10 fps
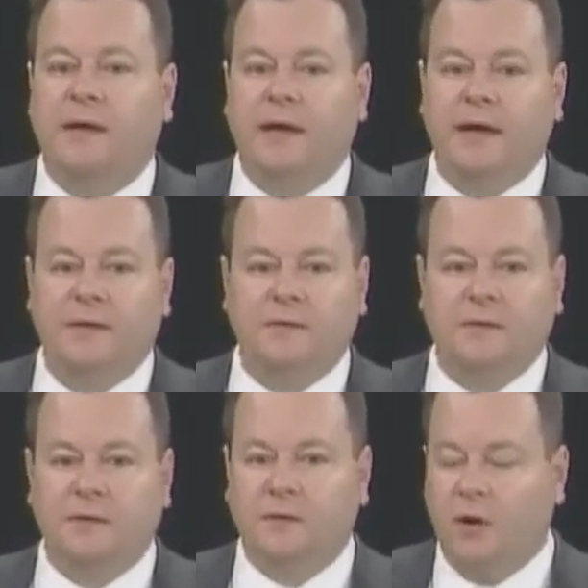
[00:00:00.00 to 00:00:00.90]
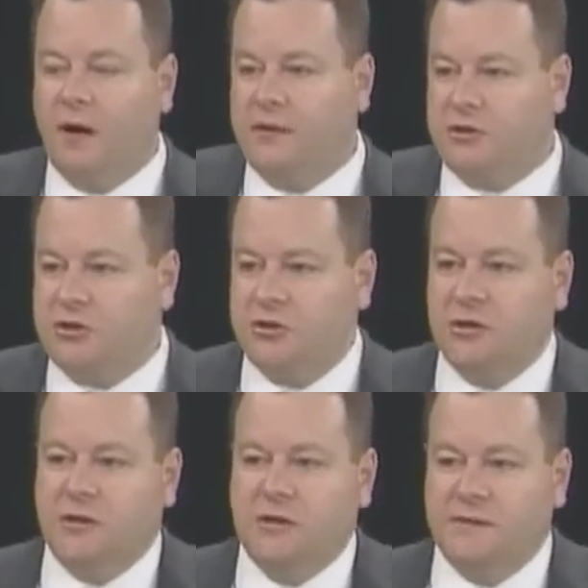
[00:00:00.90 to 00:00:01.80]
and all this
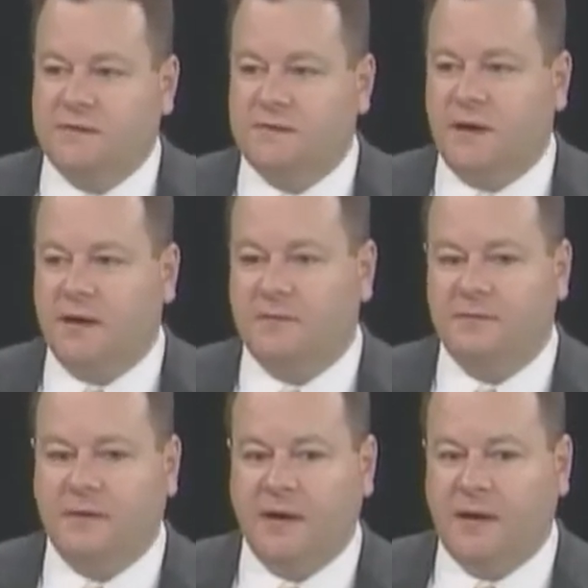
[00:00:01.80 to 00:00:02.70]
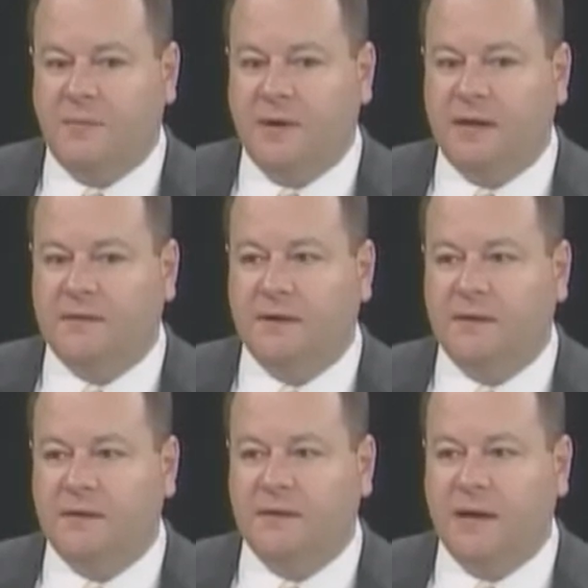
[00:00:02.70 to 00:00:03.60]
should and stuff. But at the end
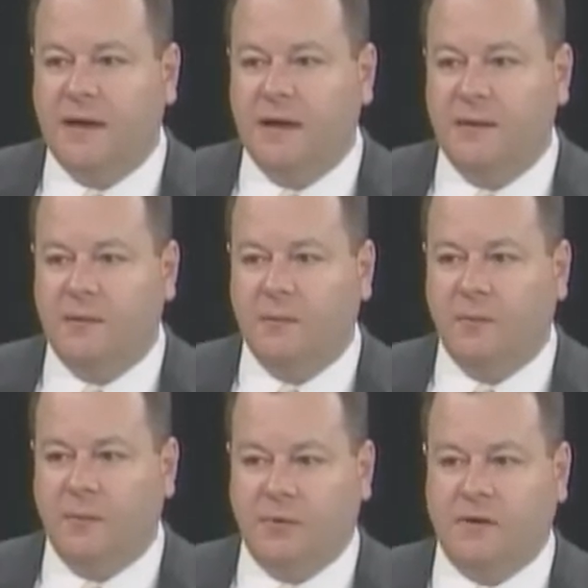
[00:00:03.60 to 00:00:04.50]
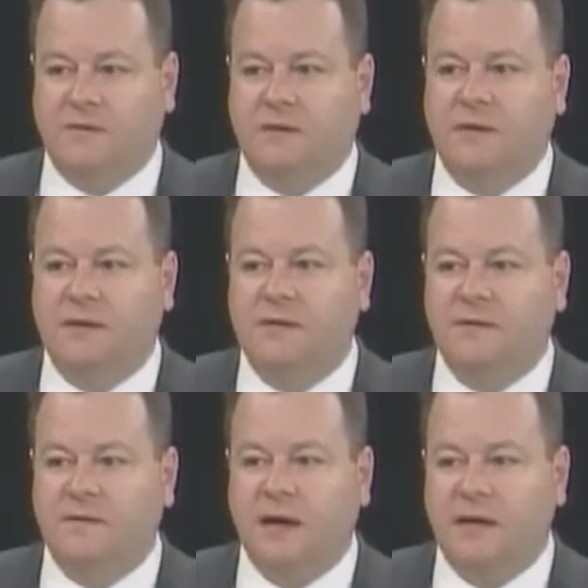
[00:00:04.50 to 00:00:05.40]
of the day, what person can
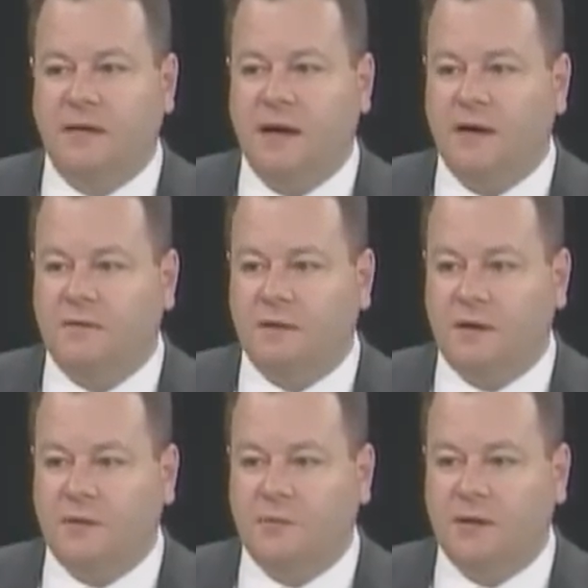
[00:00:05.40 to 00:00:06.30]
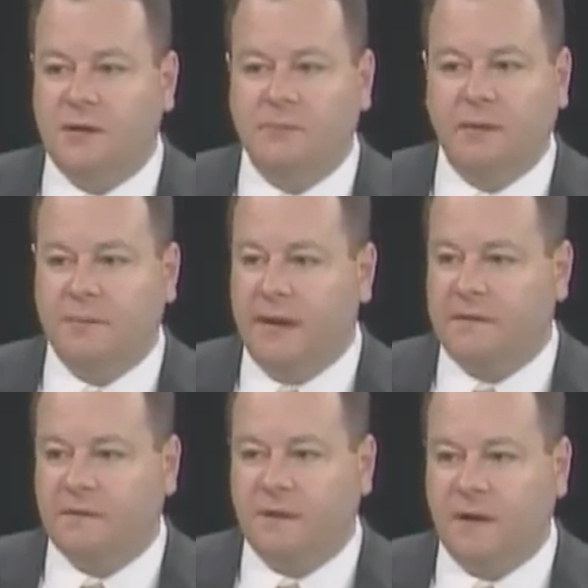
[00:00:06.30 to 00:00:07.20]
decide that? It's going to be
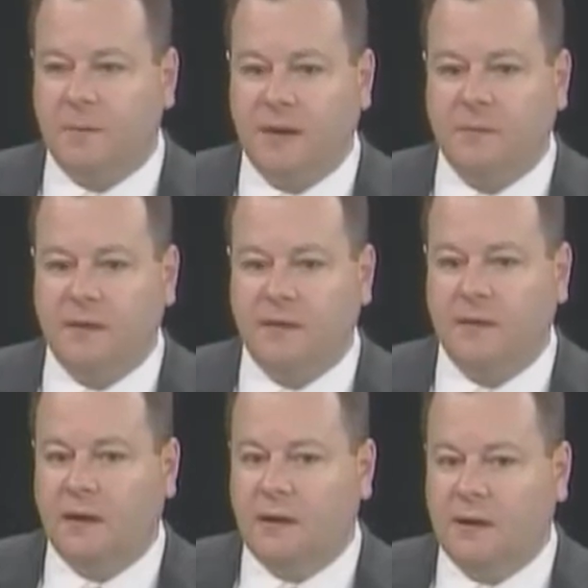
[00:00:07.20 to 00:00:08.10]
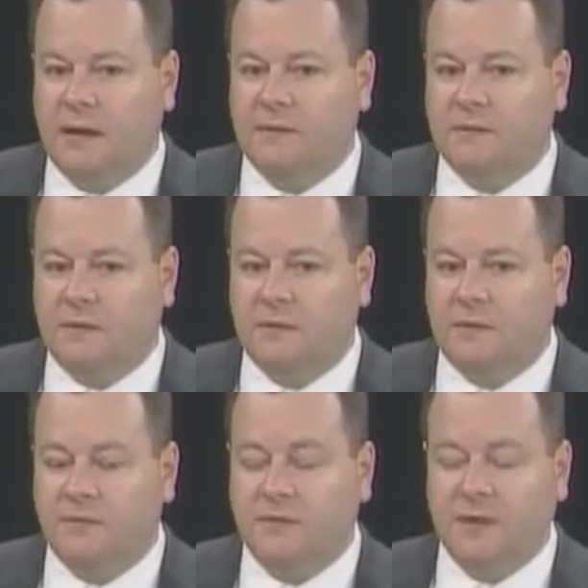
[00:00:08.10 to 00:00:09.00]
messed up. I mean, even
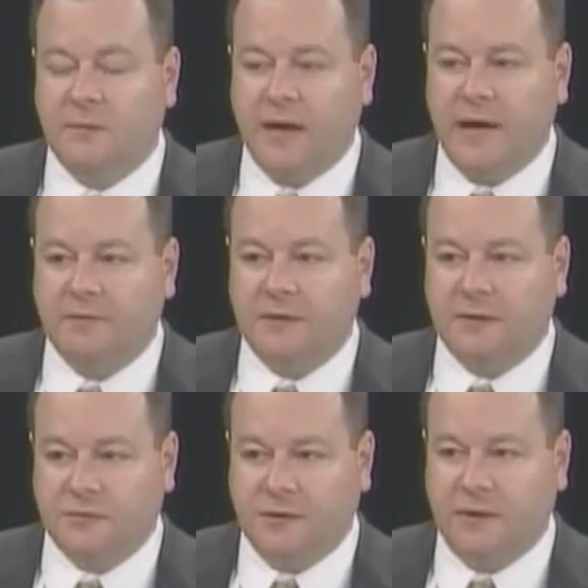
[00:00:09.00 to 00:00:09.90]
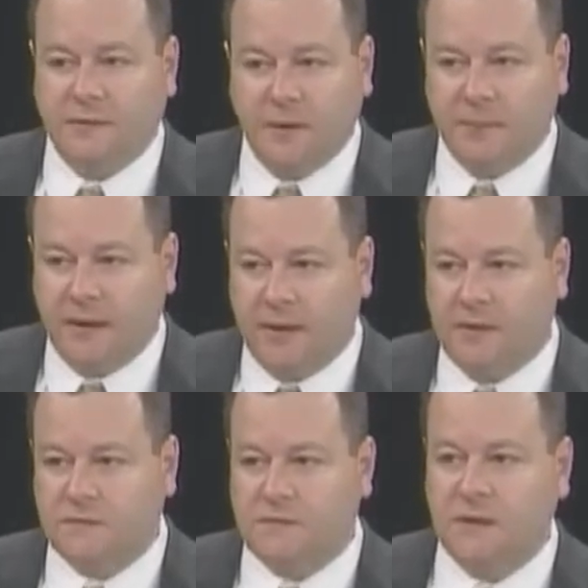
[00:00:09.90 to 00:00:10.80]
FEMA after Katrina, my
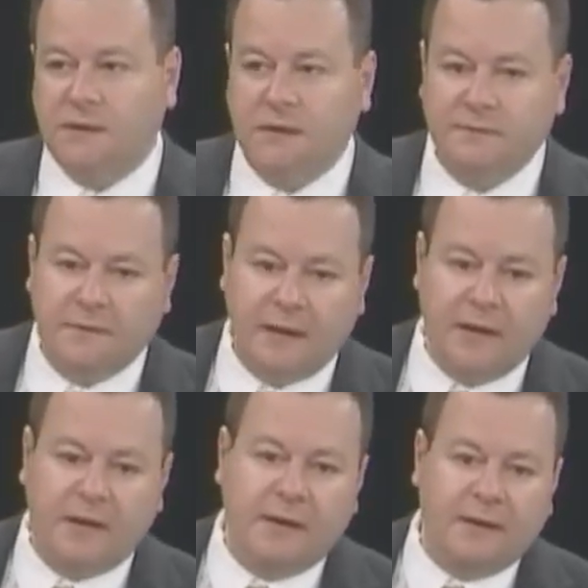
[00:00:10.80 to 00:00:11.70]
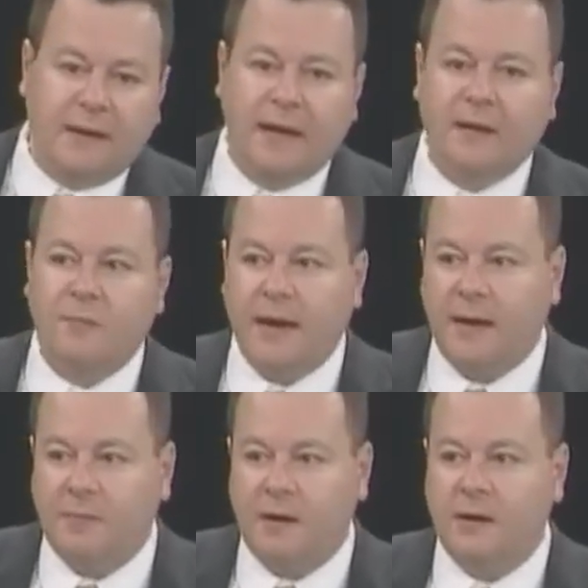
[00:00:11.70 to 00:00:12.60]
parents, they live in that area in
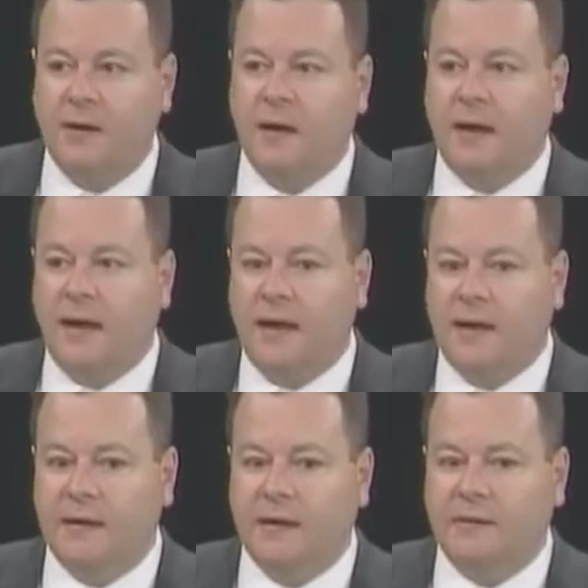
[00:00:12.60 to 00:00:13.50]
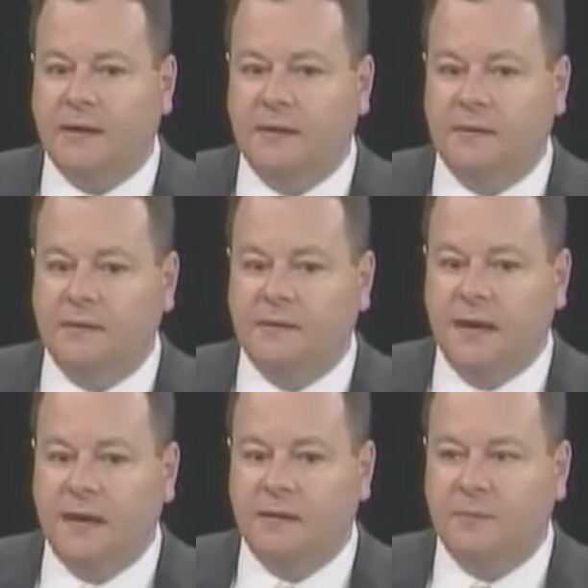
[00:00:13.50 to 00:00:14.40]
Alabama, and at the end of the
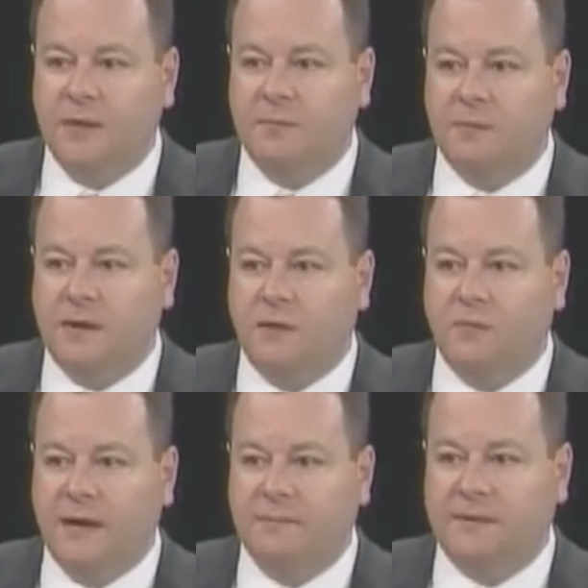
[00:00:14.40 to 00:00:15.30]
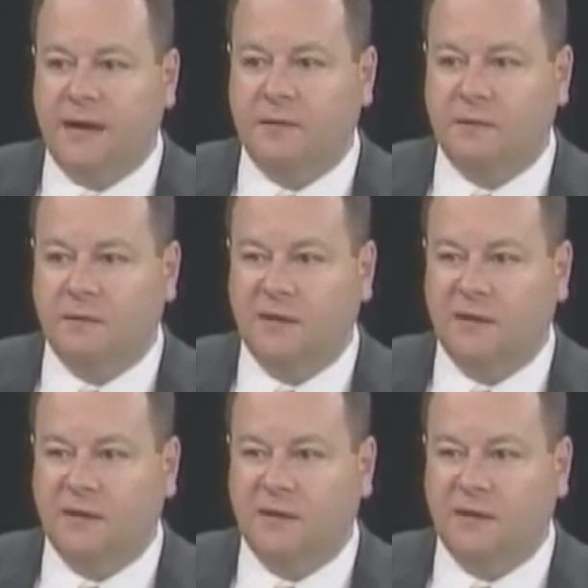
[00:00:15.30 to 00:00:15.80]
day, the people that are wiped out